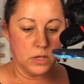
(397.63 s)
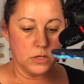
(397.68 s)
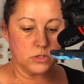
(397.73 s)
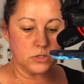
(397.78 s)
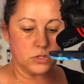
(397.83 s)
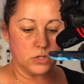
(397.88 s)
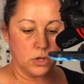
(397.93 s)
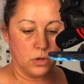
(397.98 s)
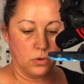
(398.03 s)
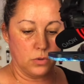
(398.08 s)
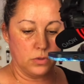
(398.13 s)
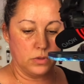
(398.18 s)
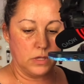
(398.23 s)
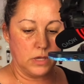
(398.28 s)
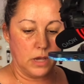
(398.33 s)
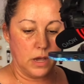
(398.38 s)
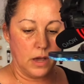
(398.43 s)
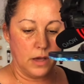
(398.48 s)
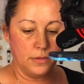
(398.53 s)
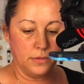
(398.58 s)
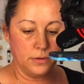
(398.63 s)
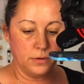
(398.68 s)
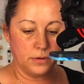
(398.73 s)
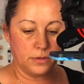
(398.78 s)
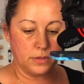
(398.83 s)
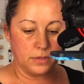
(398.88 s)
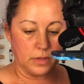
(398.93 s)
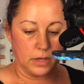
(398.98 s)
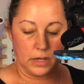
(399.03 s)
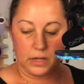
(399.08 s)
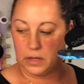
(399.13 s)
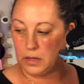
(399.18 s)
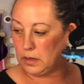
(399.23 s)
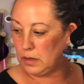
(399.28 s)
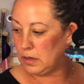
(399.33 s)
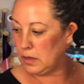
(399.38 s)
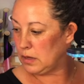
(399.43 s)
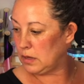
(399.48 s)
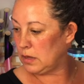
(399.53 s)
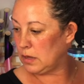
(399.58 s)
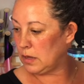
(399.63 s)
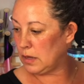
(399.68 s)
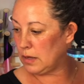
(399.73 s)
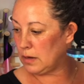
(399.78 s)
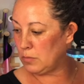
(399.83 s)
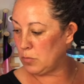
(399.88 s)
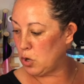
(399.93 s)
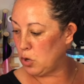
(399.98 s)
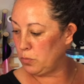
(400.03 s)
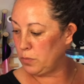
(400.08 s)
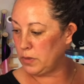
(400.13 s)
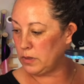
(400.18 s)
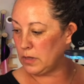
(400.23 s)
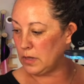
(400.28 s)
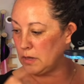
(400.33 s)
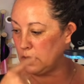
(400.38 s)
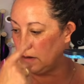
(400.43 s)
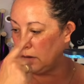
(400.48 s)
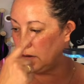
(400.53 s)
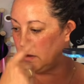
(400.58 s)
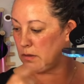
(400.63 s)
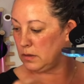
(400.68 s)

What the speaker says: So the other thing, and I'm hoping that